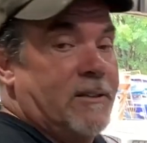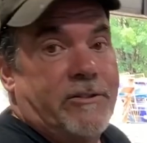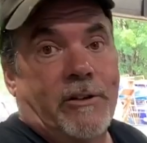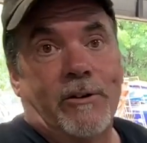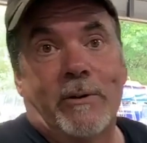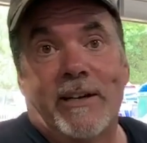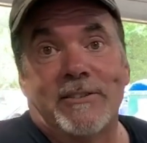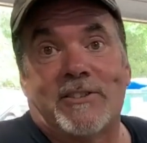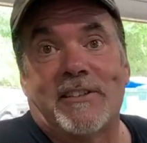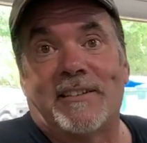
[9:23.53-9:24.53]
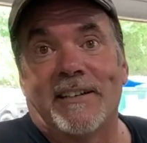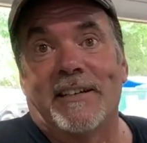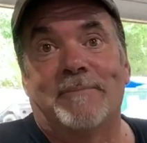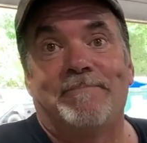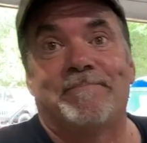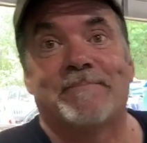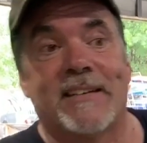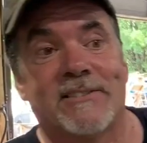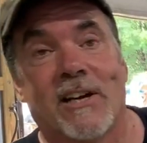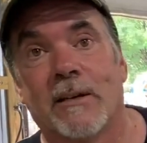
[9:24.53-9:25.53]
Don't know what else to tell you.
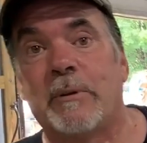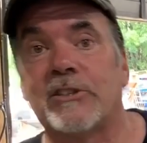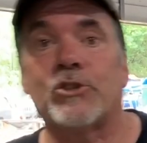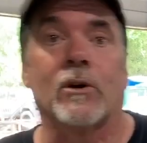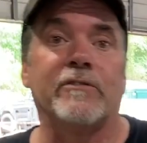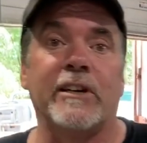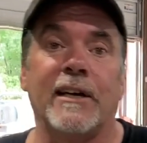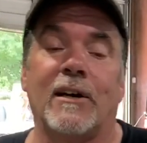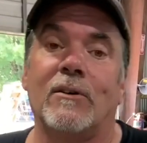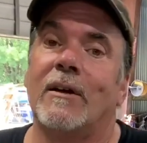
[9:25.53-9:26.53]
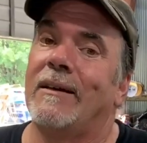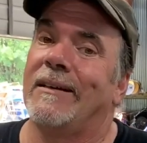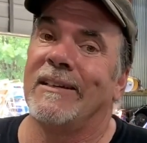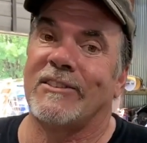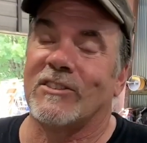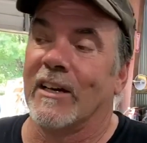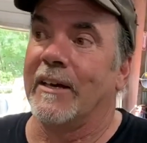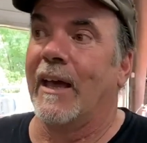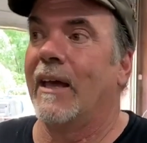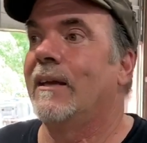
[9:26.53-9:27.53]
It's going to be a short video. It's
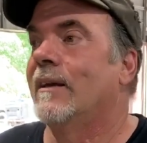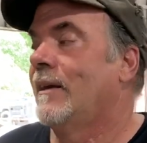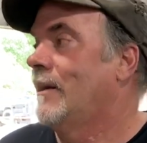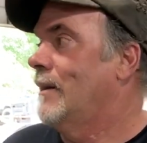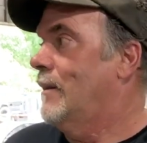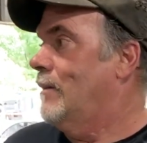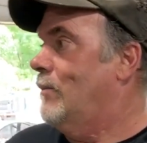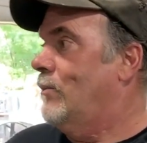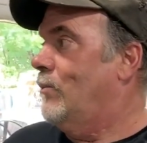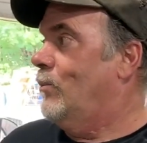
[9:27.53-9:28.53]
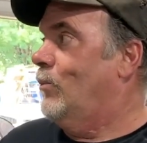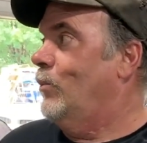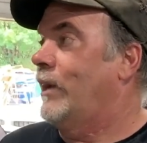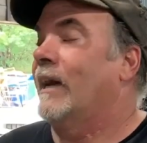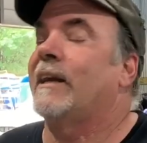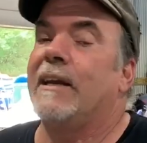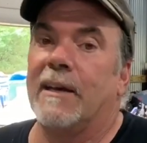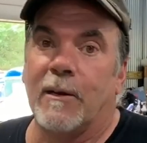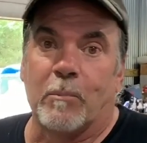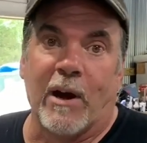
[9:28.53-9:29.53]
Sunday. We kind of
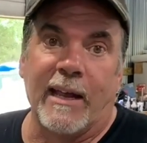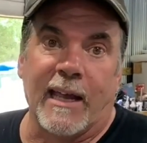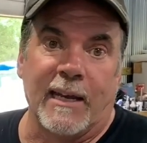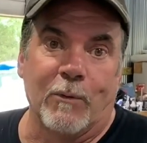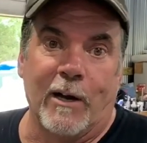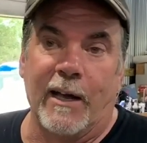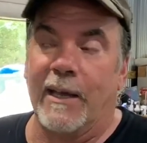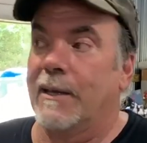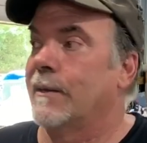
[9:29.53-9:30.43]
needed a break anyway,